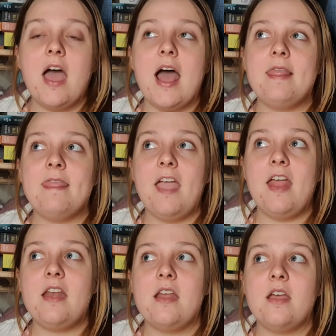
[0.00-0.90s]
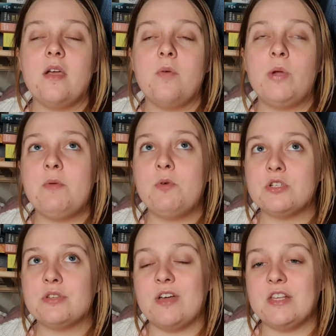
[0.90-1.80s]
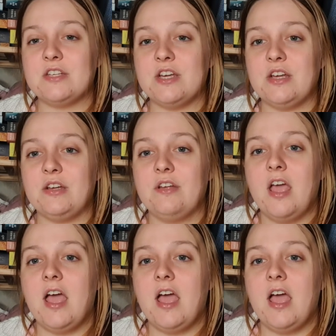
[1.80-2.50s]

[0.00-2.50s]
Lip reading: And then we watched the first two,